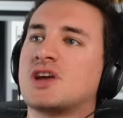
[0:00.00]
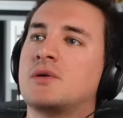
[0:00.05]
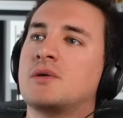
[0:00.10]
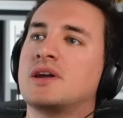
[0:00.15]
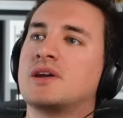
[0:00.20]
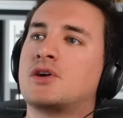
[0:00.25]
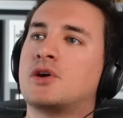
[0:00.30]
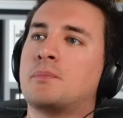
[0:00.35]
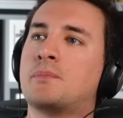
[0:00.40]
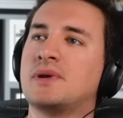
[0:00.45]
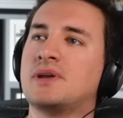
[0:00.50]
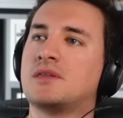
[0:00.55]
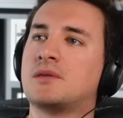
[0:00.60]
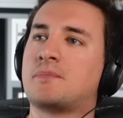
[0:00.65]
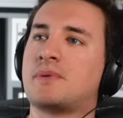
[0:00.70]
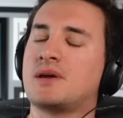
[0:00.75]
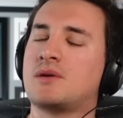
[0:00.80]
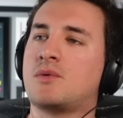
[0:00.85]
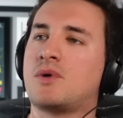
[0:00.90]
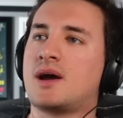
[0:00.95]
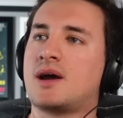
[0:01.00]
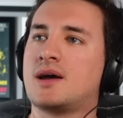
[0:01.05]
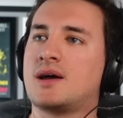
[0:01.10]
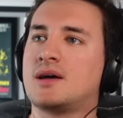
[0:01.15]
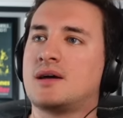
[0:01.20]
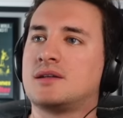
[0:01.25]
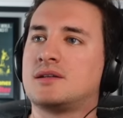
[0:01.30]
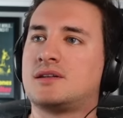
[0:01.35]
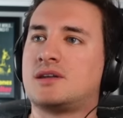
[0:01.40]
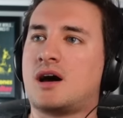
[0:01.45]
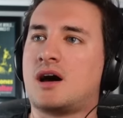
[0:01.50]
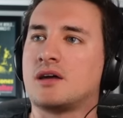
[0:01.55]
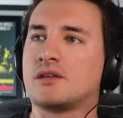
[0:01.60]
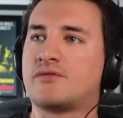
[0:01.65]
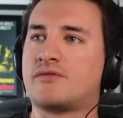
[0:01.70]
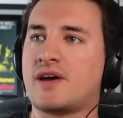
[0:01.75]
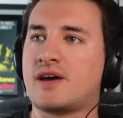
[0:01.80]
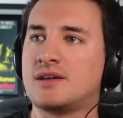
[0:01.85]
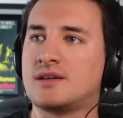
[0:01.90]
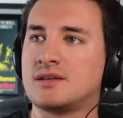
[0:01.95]
it could be the bit where
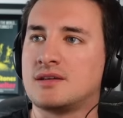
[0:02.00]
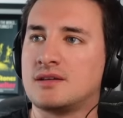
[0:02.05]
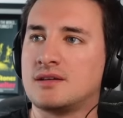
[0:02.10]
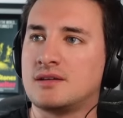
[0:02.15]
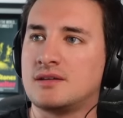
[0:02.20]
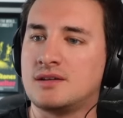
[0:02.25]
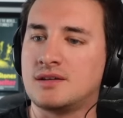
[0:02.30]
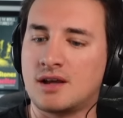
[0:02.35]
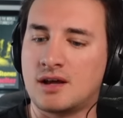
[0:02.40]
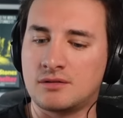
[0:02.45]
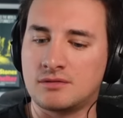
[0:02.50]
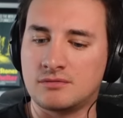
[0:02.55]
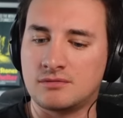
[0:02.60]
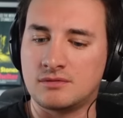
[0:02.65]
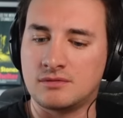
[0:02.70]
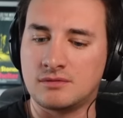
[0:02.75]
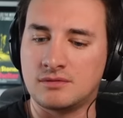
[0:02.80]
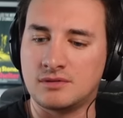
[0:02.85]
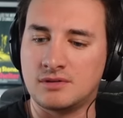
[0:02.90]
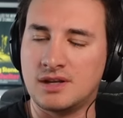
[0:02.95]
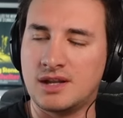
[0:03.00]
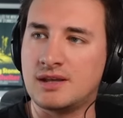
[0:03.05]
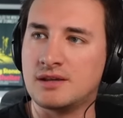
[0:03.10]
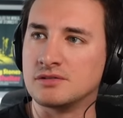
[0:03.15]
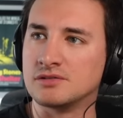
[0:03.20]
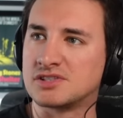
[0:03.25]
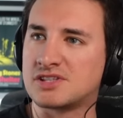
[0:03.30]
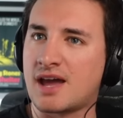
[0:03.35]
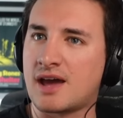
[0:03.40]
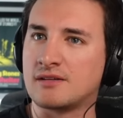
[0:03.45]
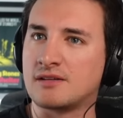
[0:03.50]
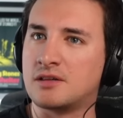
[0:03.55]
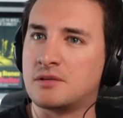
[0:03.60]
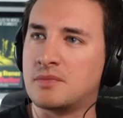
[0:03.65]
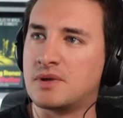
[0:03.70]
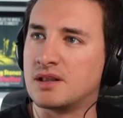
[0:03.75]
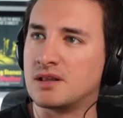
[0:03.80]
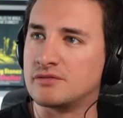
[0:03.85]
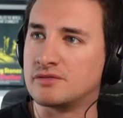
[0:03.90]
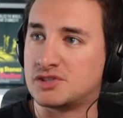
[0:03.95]
Darth Vader, you know, kneels down in the
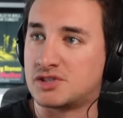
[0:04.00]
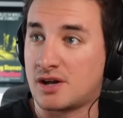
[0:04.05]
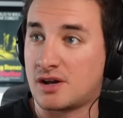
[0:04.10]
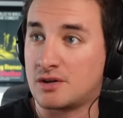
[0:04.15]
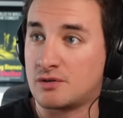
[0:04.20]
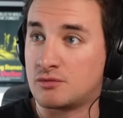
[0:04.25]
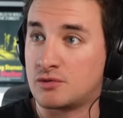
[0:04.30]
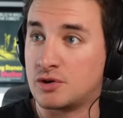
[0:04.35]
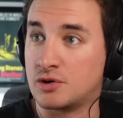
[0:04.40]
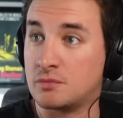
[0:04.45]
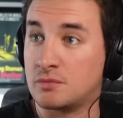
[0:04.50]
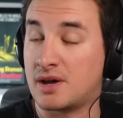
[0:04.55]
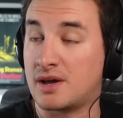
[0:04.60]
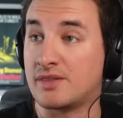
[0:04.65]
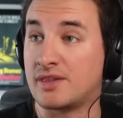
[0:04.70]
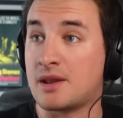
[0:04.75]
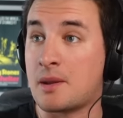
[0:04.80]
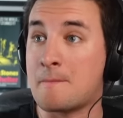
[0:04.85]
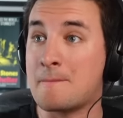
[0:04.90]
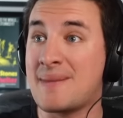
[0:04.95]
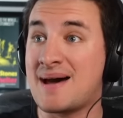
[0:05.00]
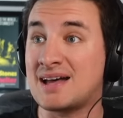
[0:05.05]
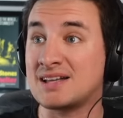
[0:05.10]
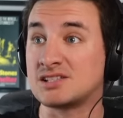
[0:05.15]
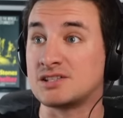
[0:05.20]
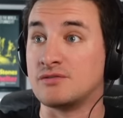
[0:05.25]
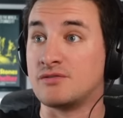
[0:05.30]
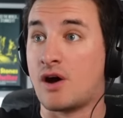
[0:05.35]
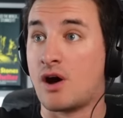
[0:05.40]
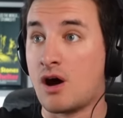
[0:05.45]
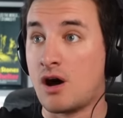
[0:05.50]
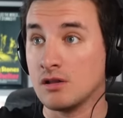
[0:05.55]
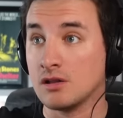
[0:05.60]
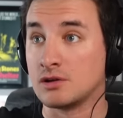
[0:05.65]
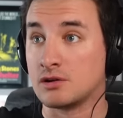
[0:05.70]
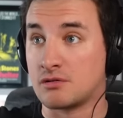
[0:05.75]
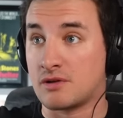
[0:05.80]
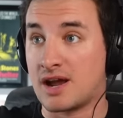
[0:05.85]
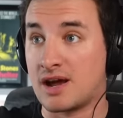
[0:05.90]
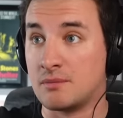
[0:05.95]
middle of a giant room, and then a massive
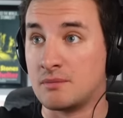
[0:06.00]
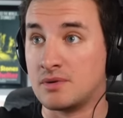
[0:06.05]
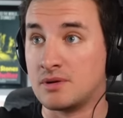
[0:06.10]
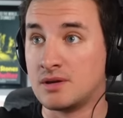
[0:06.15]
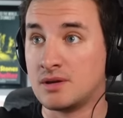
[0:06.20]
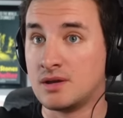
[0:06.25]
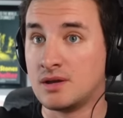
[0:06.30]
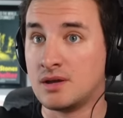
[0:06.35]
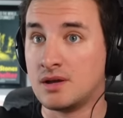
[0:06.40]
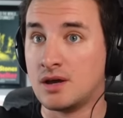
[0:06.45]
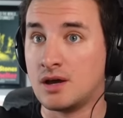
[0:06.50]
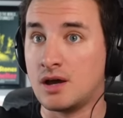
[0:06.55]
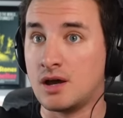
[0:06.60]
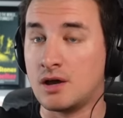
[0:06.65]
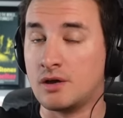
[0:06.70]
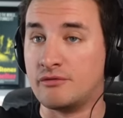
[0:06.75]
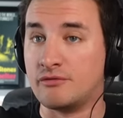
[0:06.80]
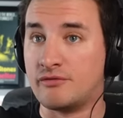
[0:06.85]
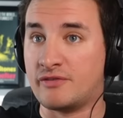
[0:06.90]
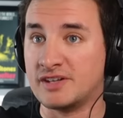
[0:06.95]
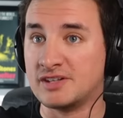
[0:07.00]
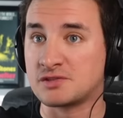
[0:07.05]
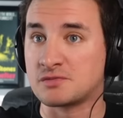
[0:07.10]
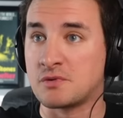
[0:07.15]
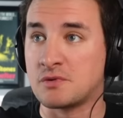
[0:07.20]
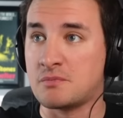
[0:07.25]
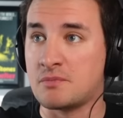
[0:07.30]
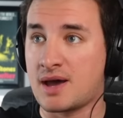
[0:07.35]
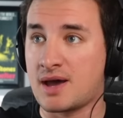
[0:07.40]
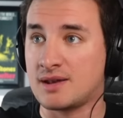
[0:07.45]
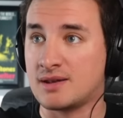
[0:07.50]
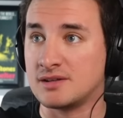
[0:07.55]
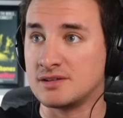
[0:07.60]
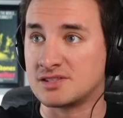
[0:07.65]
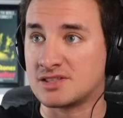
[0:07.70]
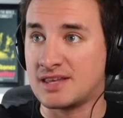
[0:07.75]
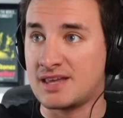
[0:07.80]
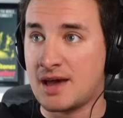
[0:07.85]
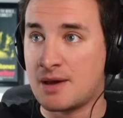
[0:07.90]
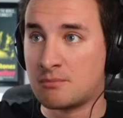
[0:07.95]
hologram of Vince McMahon
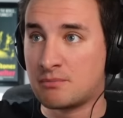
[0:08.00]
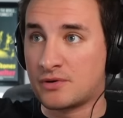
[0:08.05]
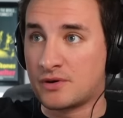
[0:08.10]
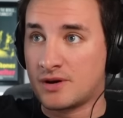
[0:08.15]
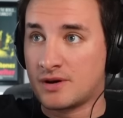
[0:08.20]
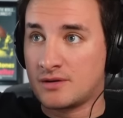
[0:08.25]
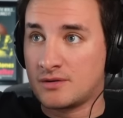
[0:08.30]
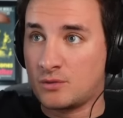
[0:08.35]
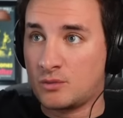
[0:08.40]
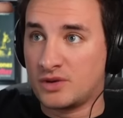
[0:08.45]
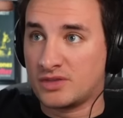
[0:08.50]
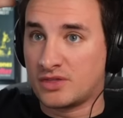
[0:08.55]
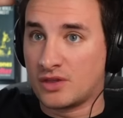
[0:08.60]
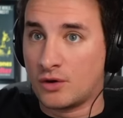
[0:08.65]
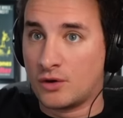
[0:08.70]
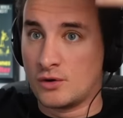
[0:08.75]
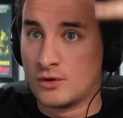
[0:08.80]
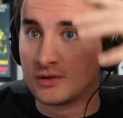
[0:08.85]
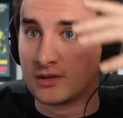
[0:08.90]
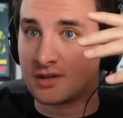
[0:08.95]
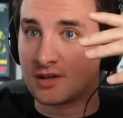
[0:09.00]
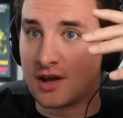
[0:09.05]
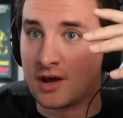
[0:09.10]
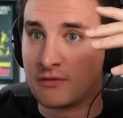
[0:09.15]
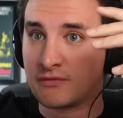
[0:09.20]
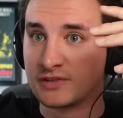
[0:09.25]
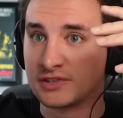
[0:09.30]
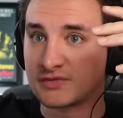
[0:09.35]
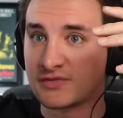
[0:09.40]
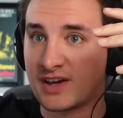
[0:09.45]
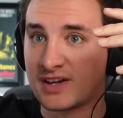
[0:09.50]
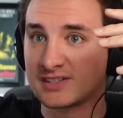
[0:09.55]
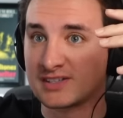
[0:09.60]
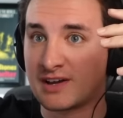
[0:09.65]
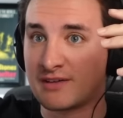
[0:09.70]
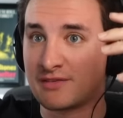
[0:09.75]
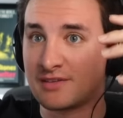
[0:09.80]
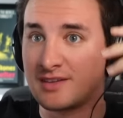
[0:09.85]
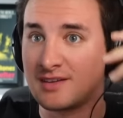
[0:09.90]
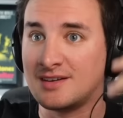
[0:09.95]
as the Emperor with the hood over his face and
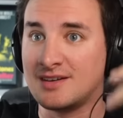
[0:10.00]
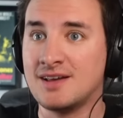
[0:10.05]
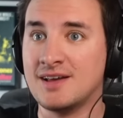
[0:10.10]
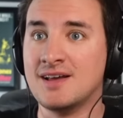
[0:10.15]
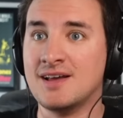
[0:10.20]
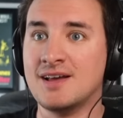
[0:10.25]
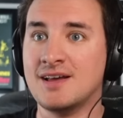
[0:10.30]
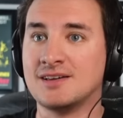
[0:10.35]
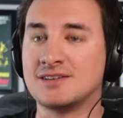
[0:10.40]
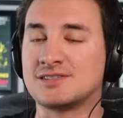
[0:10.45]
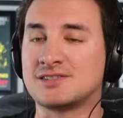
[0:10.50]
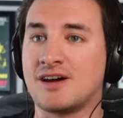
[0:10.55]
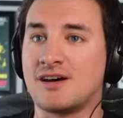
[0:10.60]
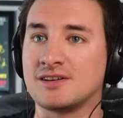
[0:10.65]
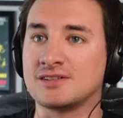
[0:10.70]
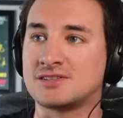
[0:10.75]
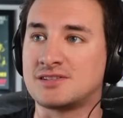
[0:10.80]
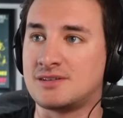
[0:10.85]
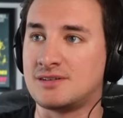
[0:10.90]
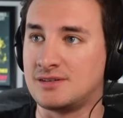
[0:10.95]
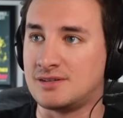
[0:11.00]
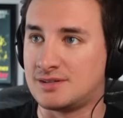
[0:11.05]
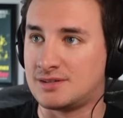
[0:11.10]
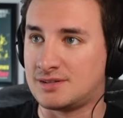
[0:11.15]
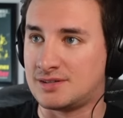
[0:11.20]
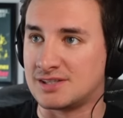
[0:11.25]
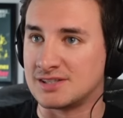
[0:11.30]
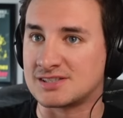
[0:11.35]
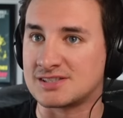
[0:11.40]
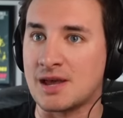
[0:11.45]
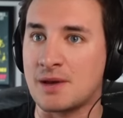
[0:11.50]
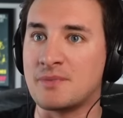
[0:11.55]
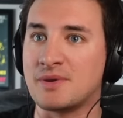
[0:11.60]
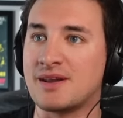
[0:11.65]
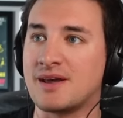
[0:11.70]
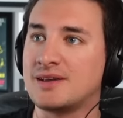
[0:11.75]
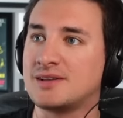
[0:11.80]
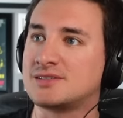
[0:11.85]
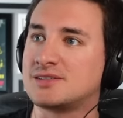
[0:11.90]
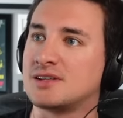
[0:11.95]
everything starts
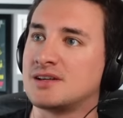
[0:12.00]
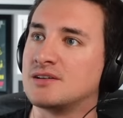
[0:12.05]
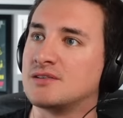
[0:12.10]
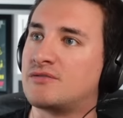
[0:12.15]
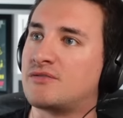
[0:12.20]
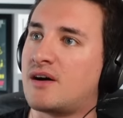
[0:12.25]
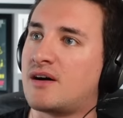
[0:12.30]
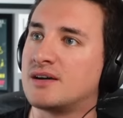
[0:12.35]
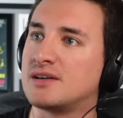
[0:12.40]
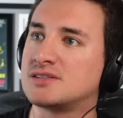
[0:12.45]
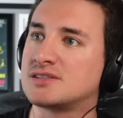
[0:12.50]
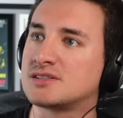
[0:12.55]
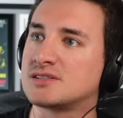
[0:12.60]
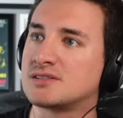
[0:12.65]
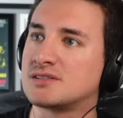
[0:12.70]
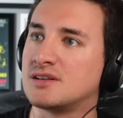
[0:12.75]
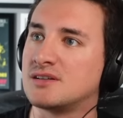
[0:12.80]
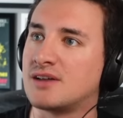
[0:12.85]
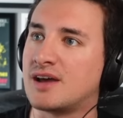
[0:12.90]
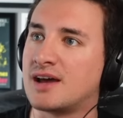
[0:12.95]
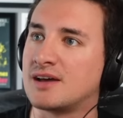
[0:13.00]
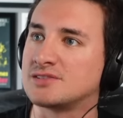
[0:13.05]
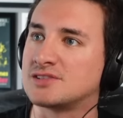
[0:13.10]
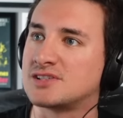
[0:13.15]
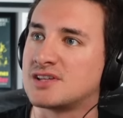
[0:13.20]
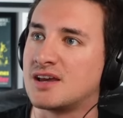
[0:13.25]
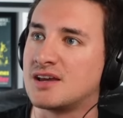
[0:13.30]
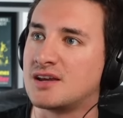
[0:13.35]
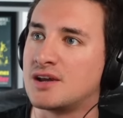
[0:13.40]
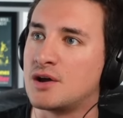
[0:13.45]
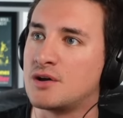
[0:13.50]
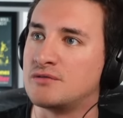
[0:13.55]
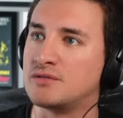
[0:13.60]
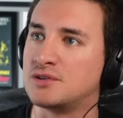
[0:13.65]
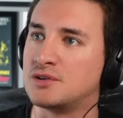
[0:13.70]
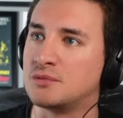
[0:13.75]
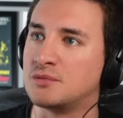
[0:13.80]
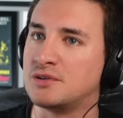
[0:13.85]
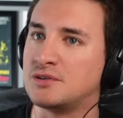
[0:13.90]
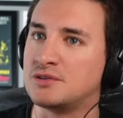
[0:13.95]
disseminating advice on how to take over
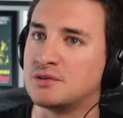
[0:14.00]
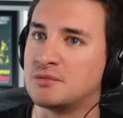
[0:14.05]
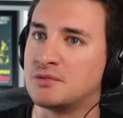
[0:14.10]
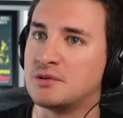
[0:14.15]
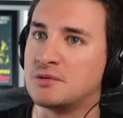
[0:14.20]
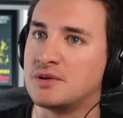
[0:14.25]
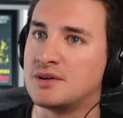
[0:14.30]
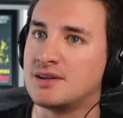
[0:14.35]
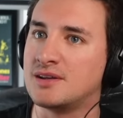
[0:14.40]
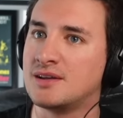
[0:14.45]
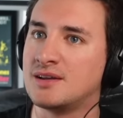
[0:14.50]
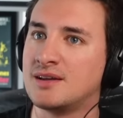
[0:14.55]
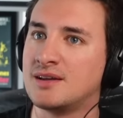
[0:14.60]
WWE